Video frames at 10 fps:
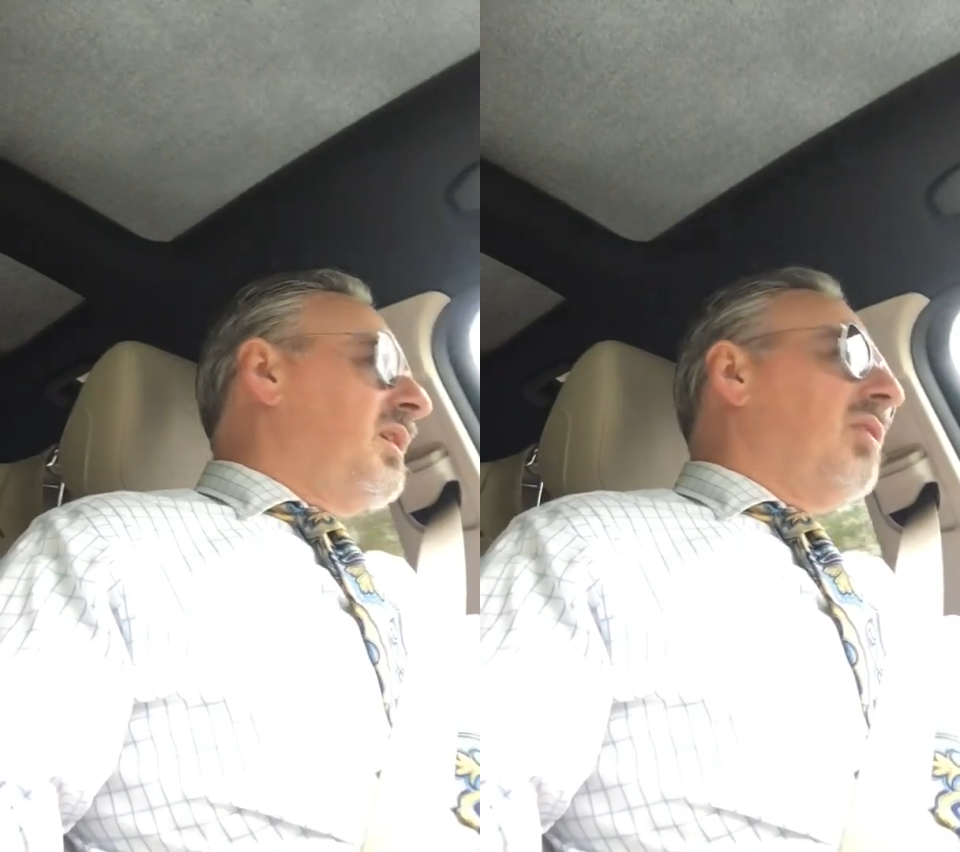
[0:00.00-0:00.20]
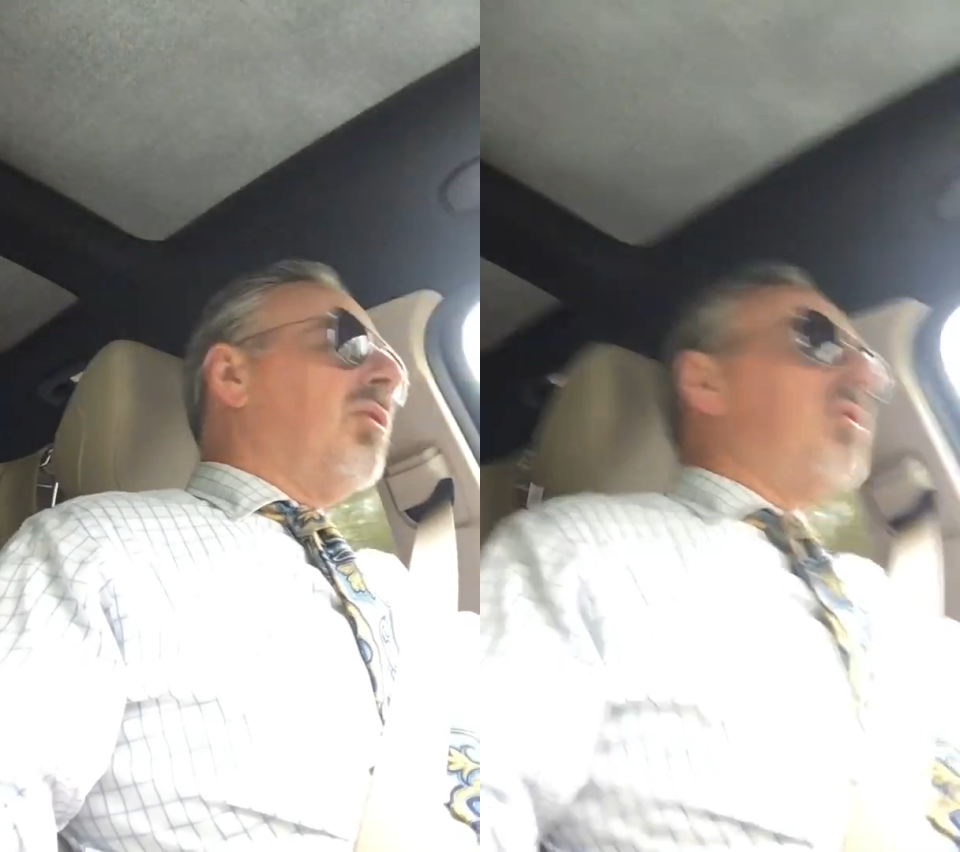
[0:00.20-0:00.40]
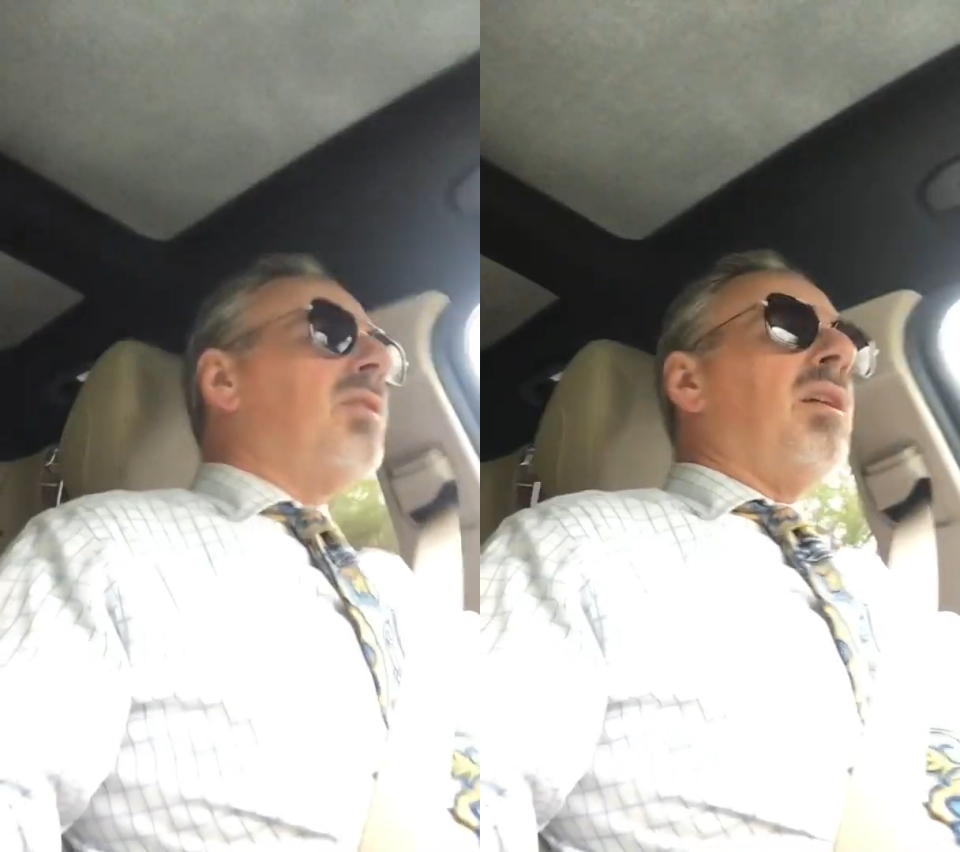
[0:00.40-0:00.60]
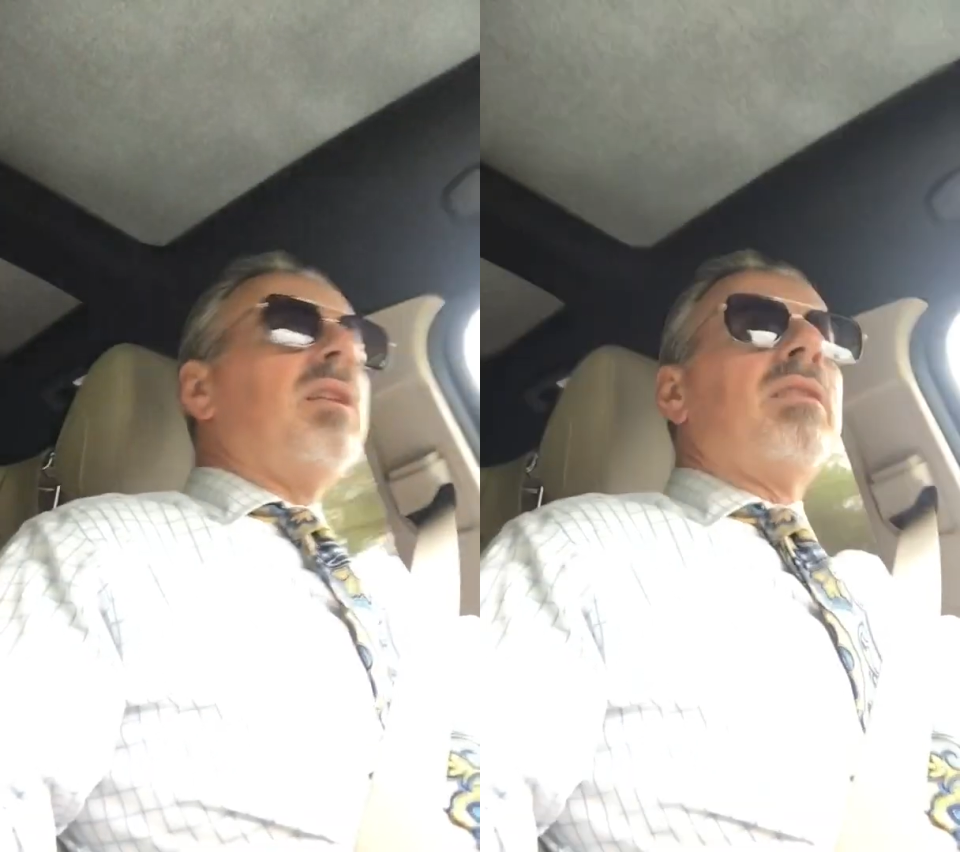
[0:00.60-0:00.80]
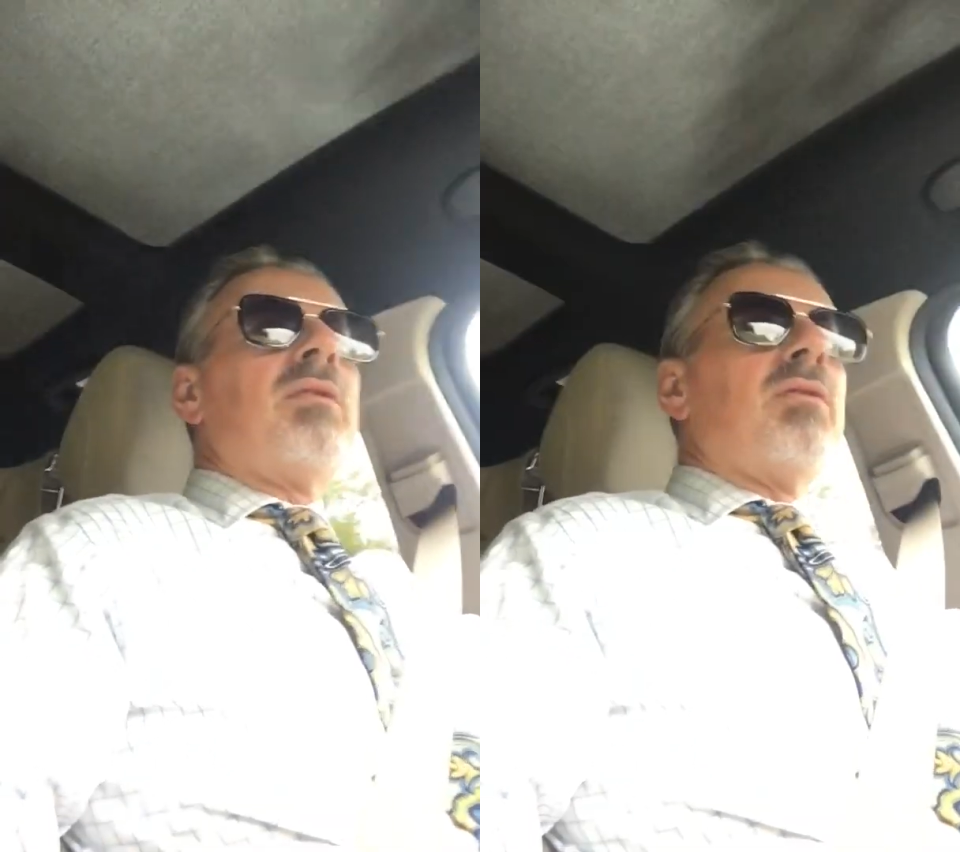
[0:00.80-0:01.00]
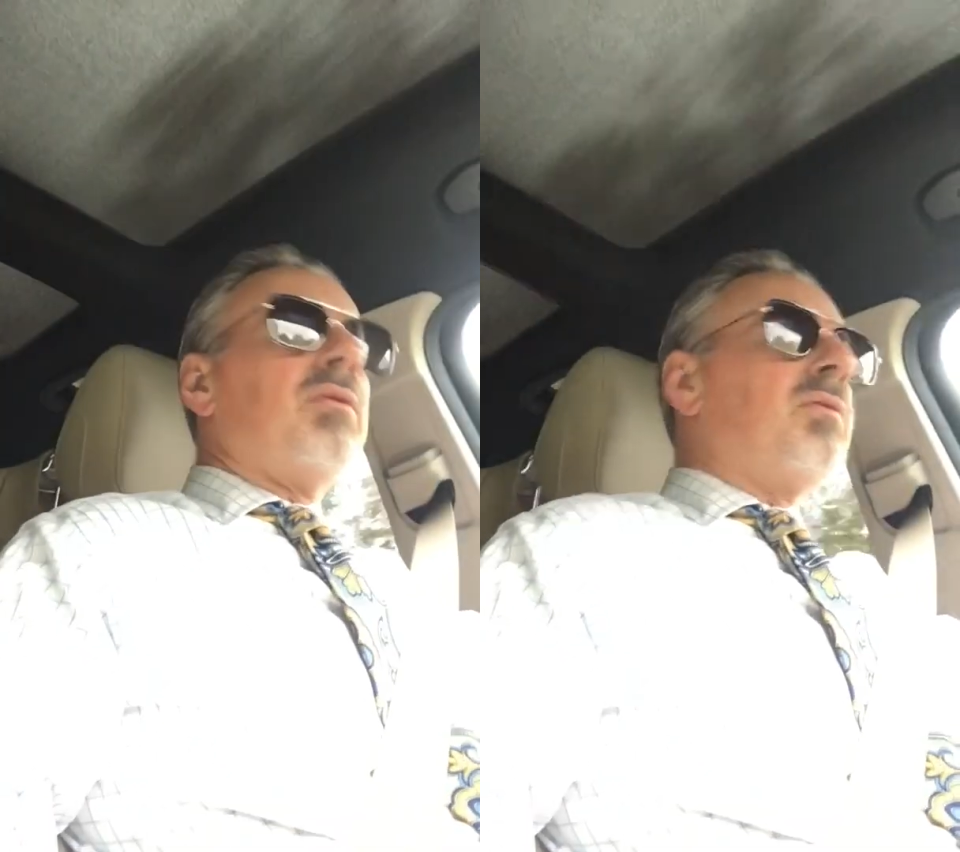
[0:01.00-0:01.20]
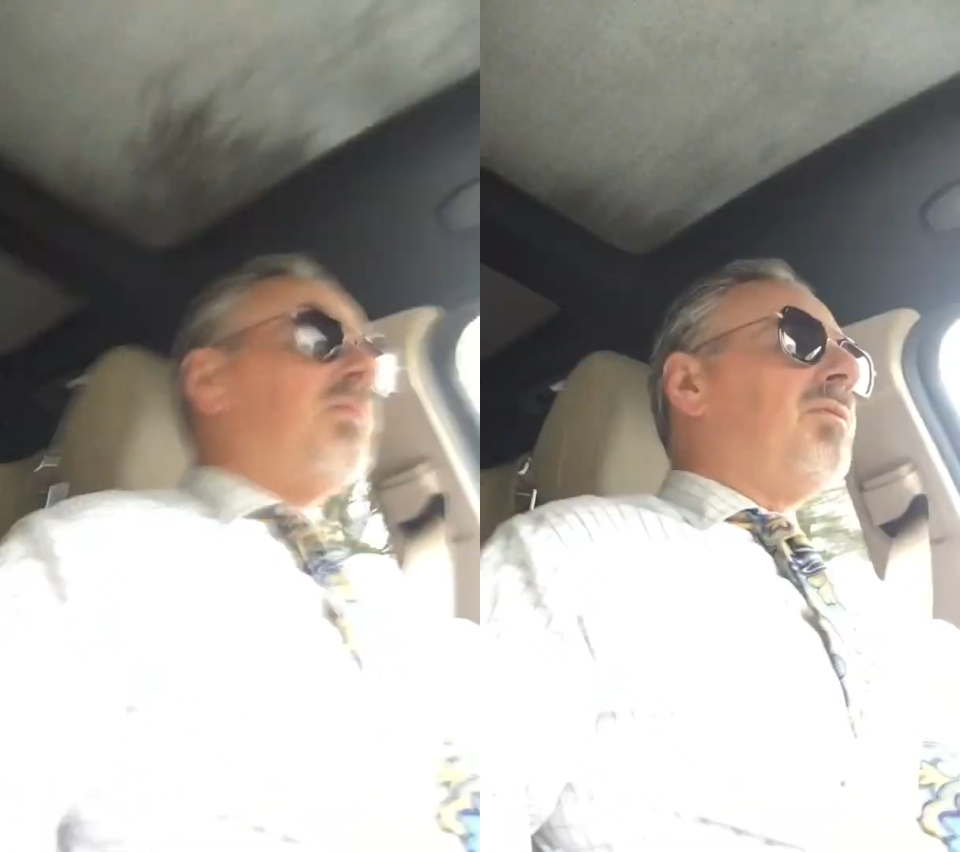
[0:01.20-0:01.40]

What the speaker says: they look like they're